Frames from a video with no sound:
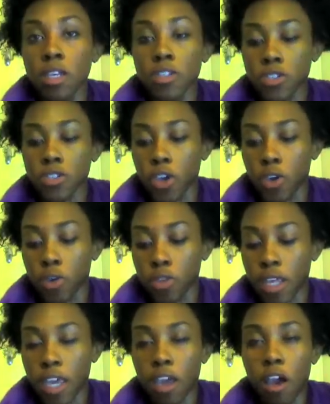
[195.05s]
So
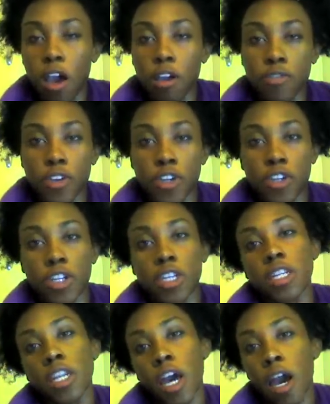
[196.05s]
they offered
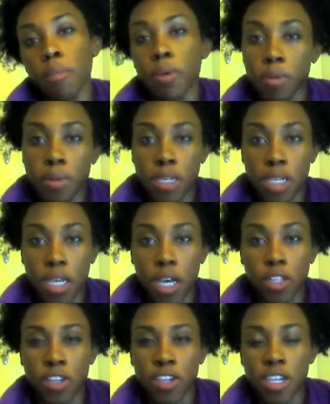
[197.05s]
non permanent
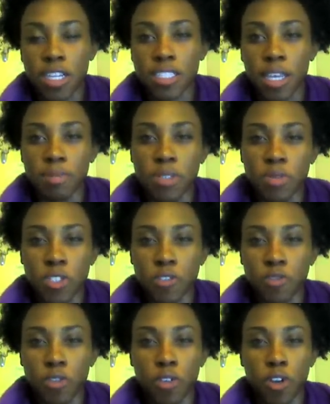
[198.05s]
color, except it was
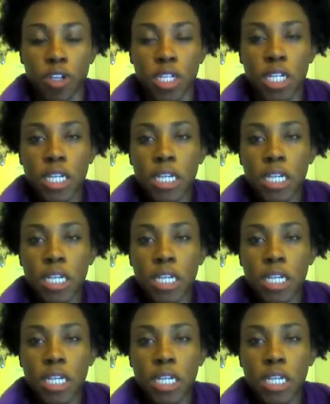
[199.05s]
for